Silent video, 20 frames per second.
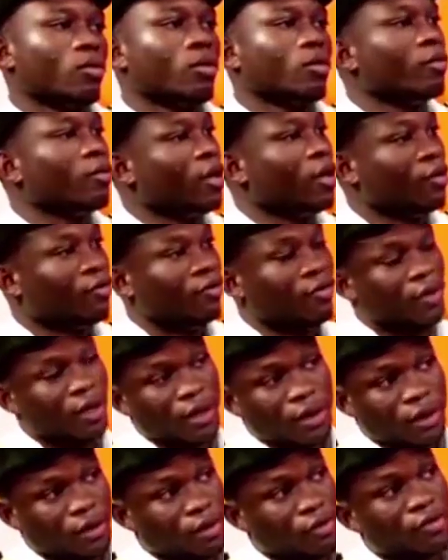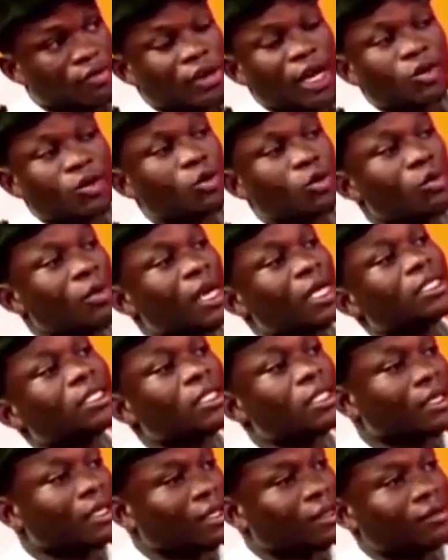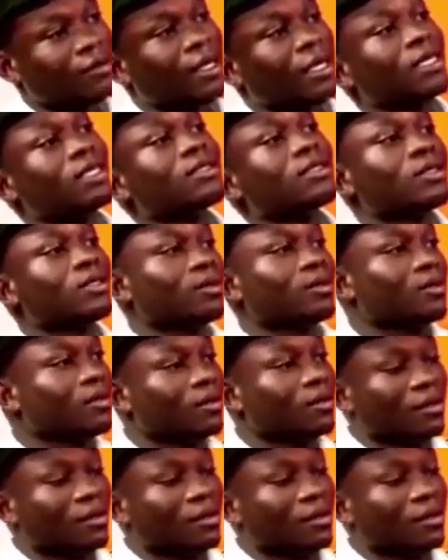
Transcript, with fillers: if we, if we are to mention the things,